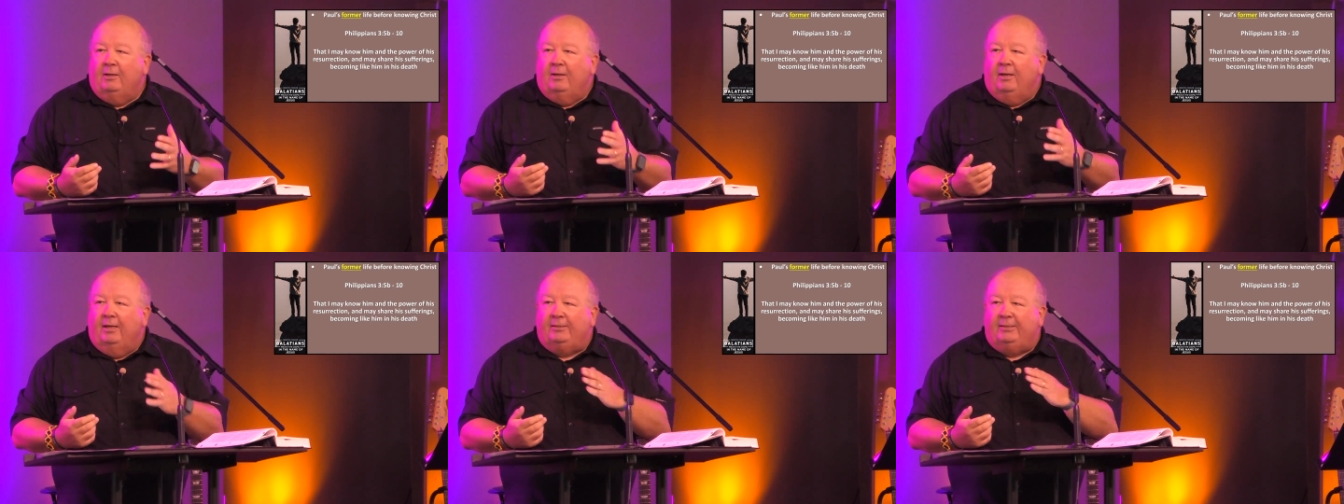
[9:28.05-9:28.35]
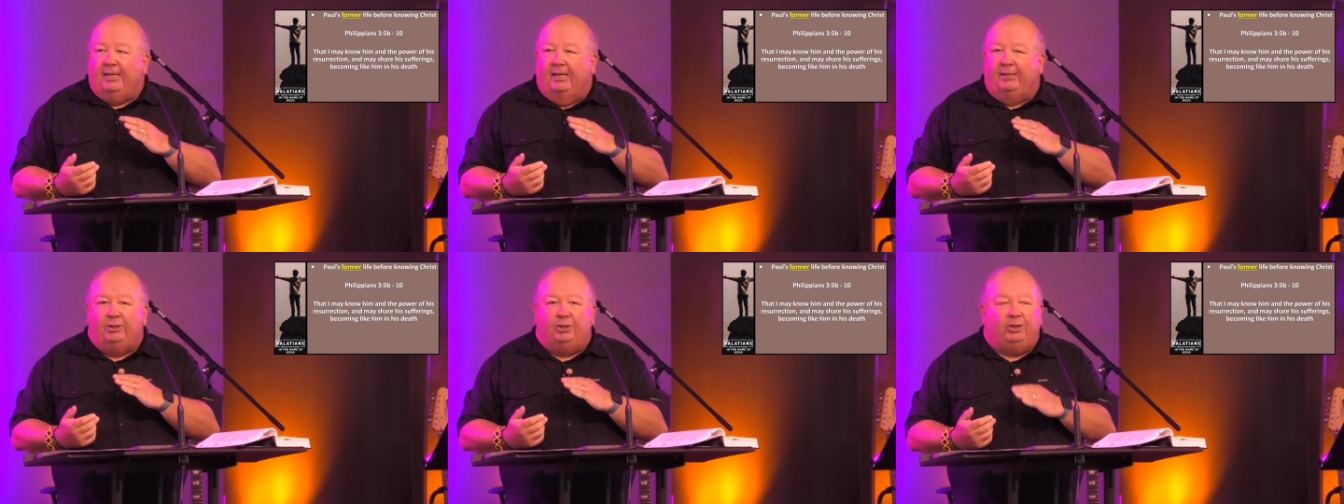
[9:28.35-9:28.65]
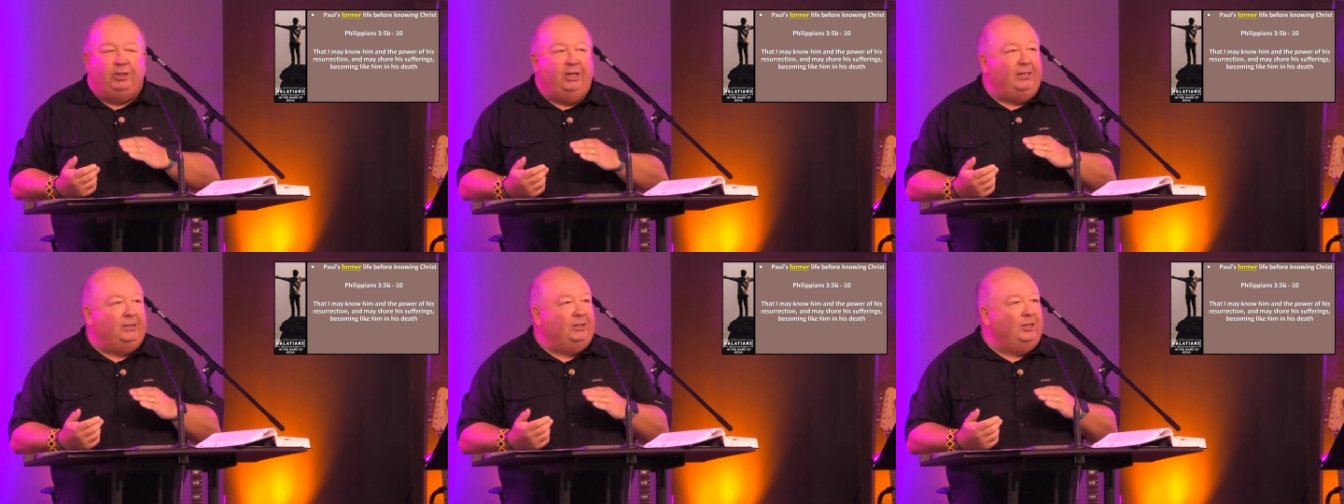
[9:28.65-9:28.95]
it says
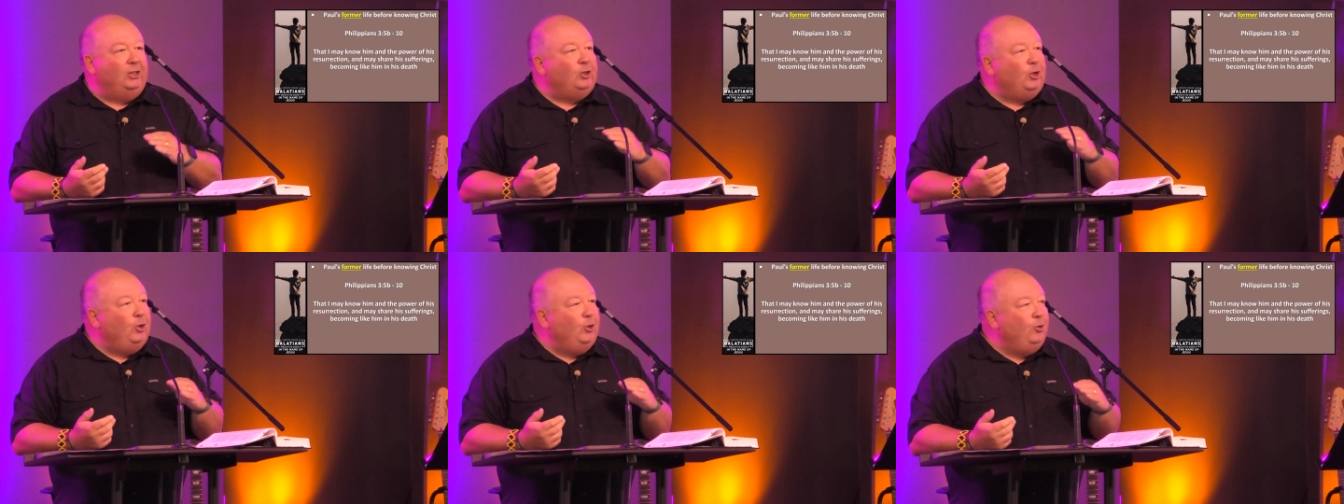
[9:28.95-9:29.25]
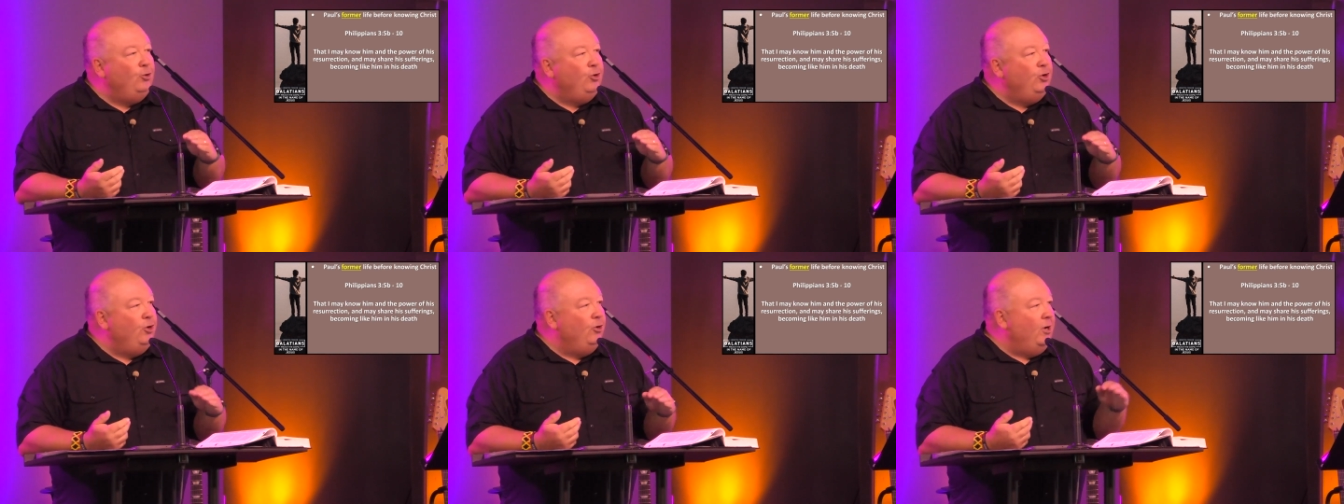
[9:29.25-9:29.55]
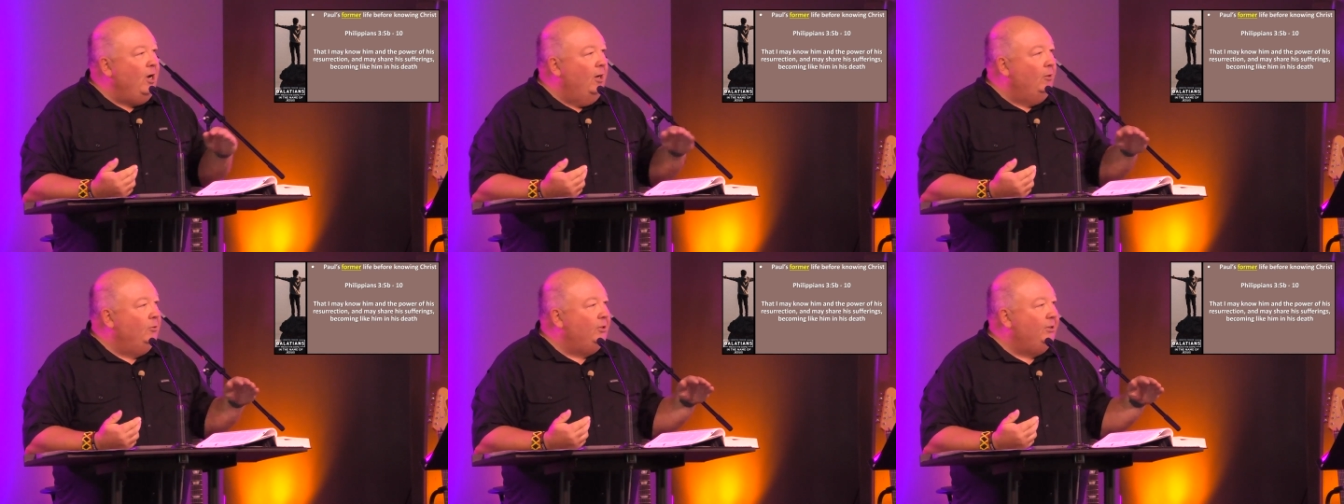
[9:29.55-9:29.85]
Jesus who knew
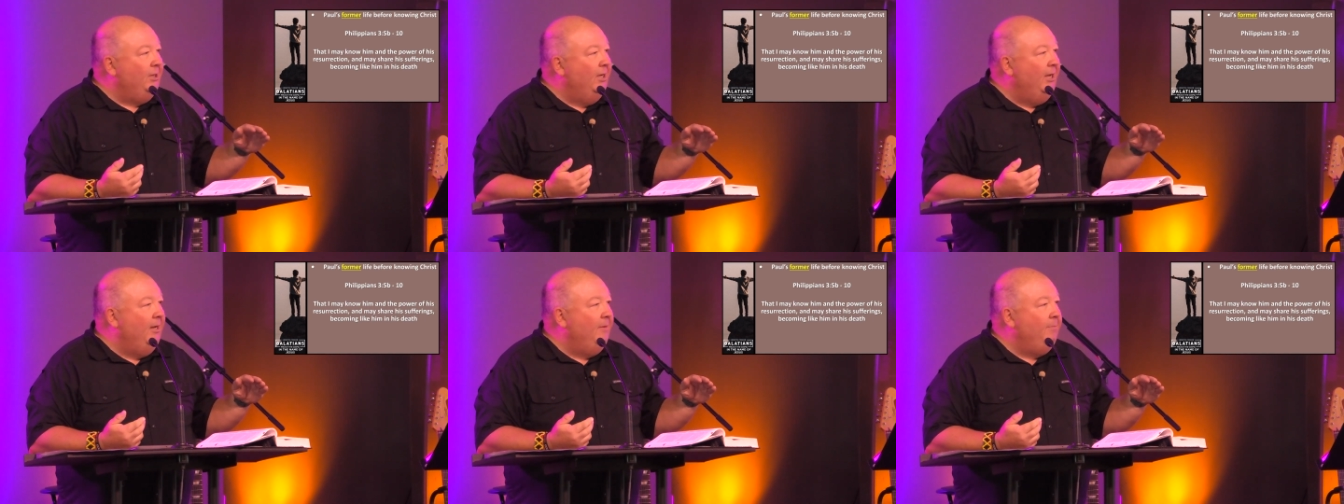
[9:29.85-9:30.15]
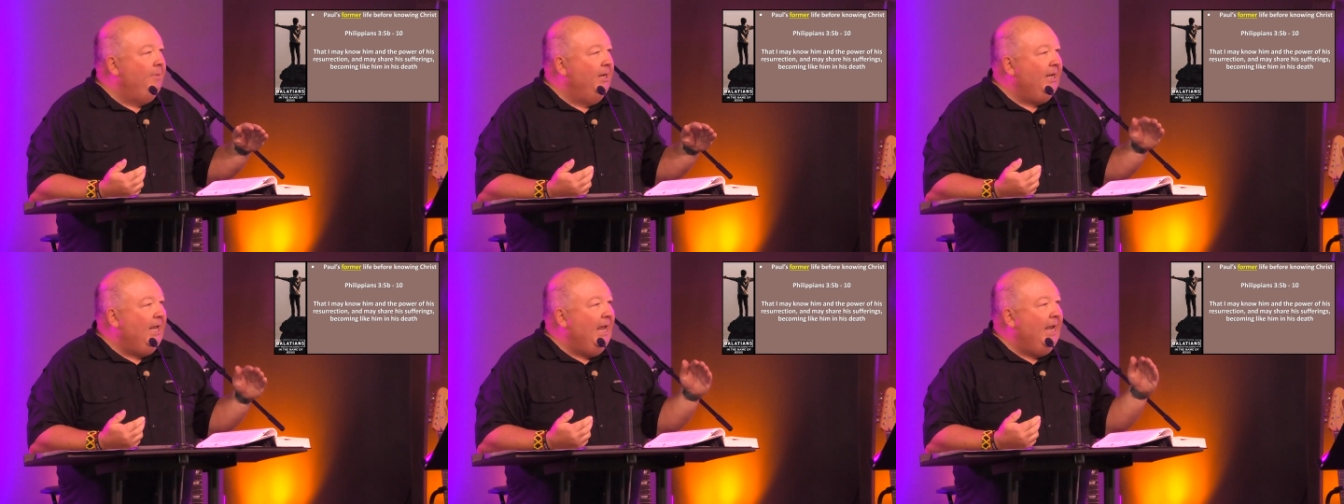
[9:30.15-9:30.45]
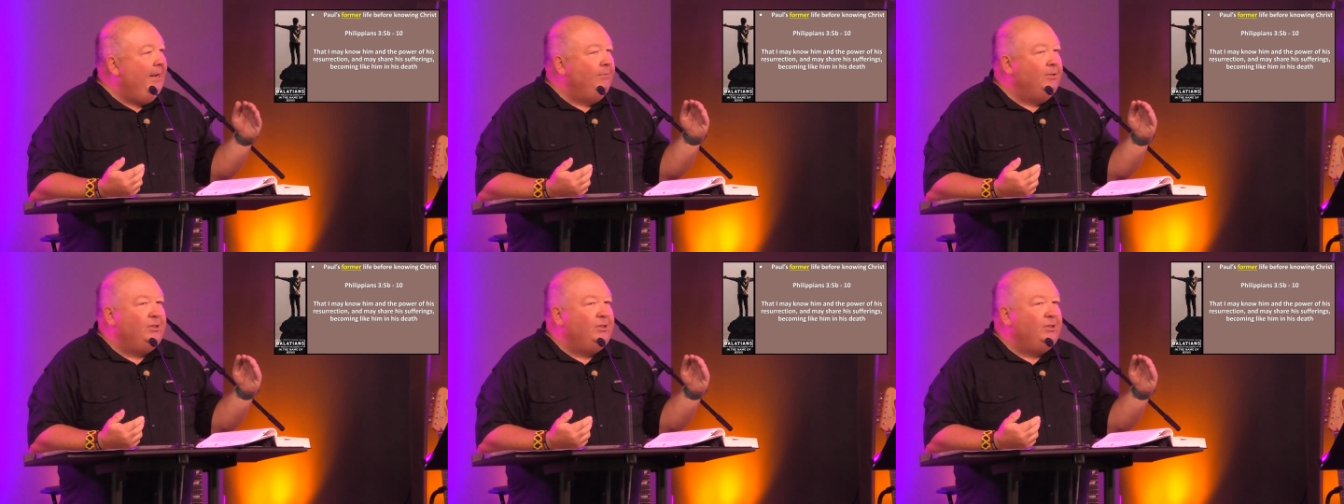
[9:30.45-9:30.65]
no sin became